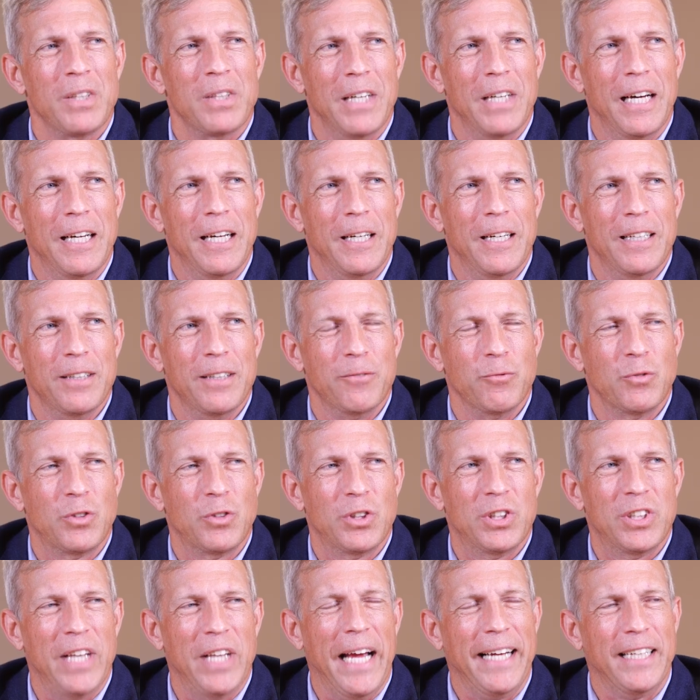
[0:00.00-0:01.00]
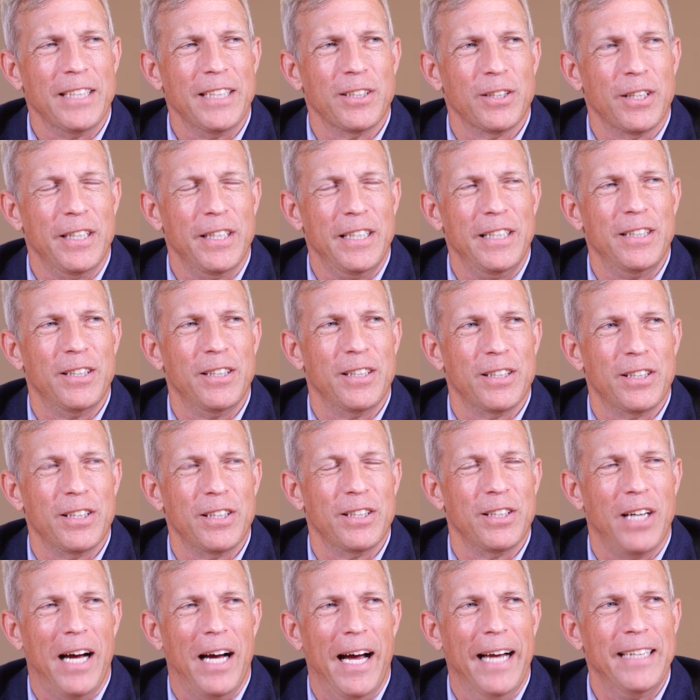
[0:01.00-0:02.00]
Uh, secondly,
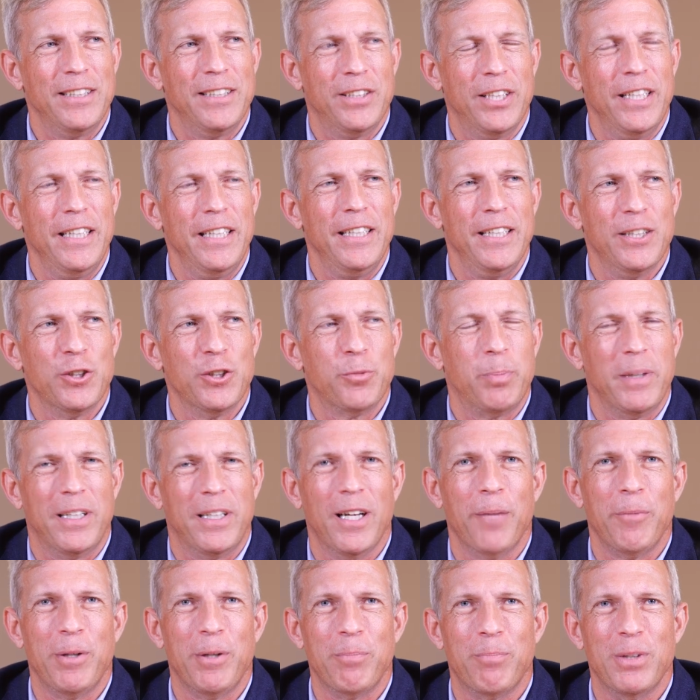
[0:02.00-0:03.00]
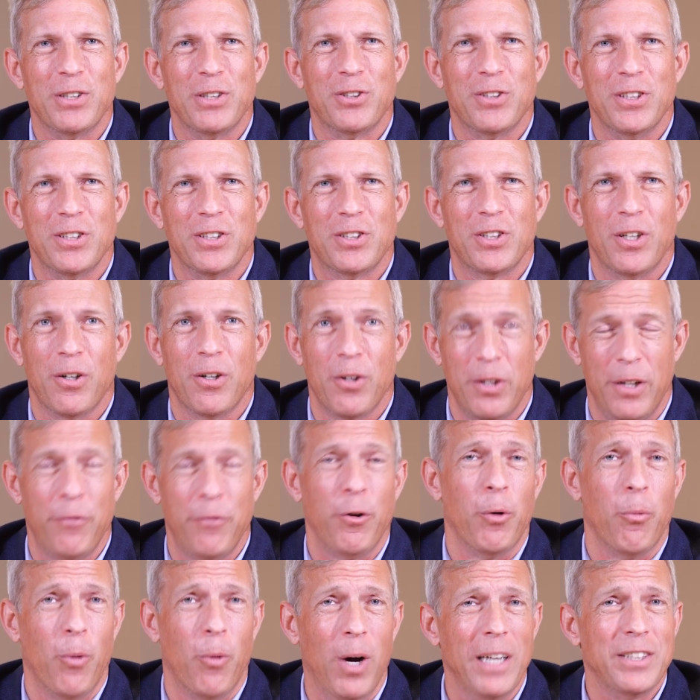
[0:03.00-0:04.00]
the I T is becoming business, or
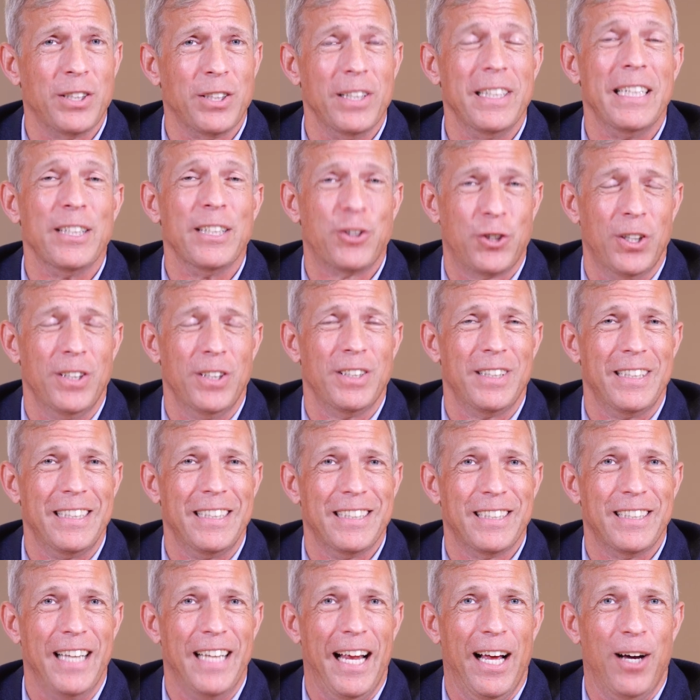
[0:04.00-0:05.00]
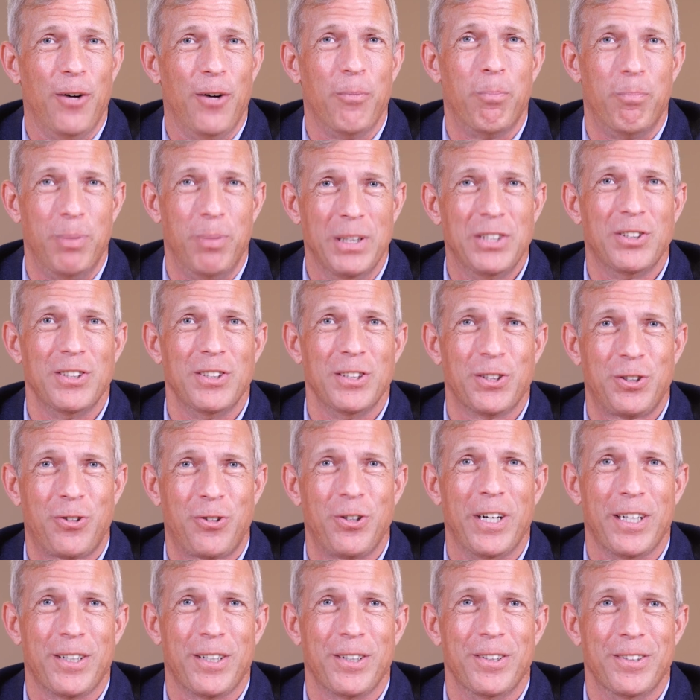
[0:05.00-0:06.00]
if it wasn't, it certainly is now business
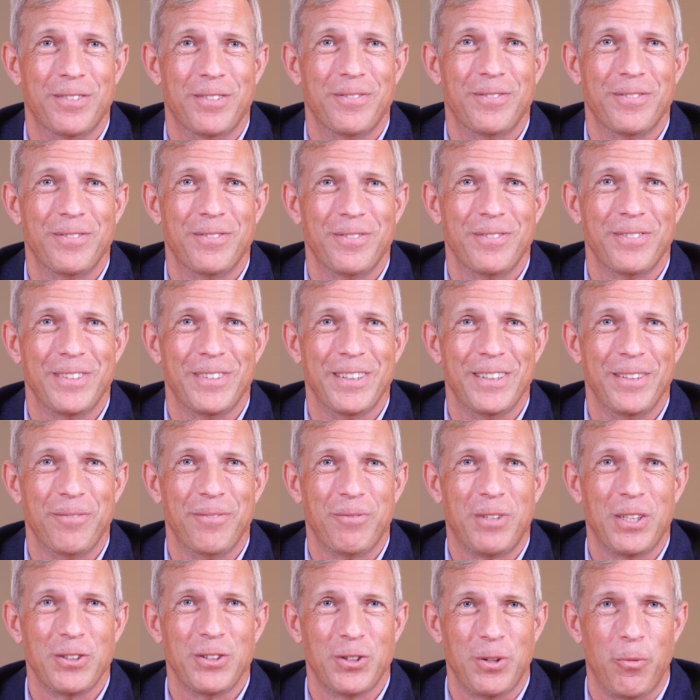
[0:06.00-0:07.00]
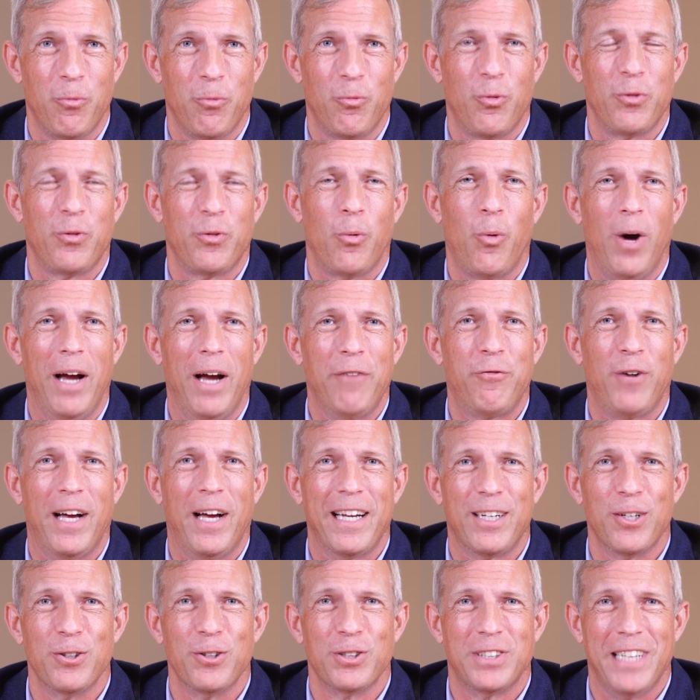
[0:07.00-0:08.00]
critical, right? Because the, if the
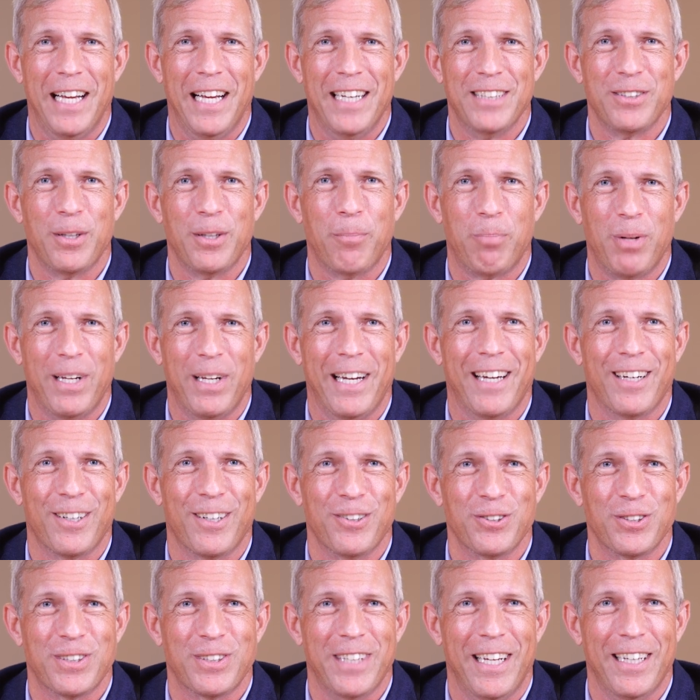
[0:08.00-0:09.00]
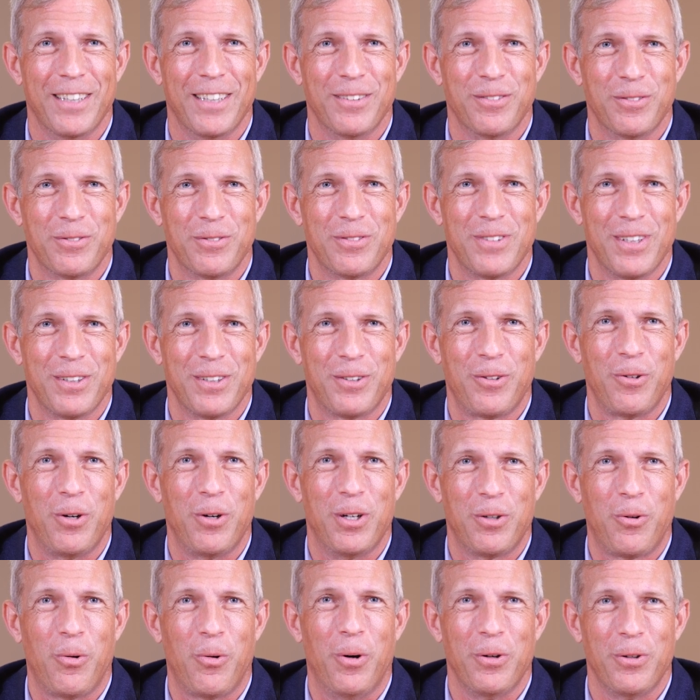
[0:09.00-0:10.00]
Wi-Fi goes down, the plant goes down. I'll,
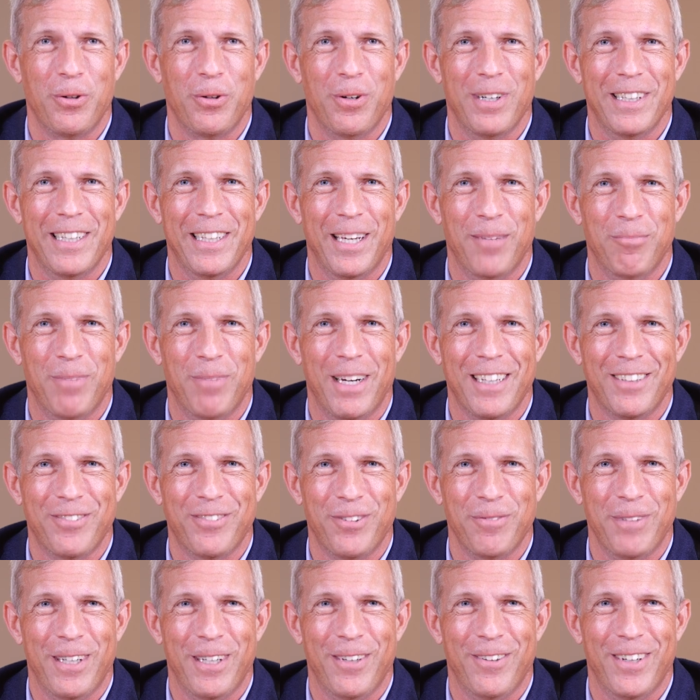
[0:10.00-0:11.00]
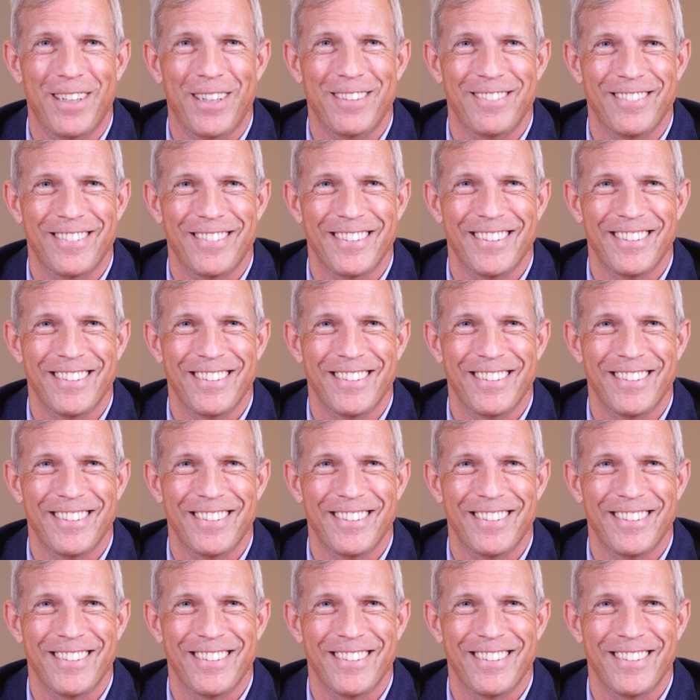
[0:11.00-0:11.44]
I'll quote you on that, Mike, from now on.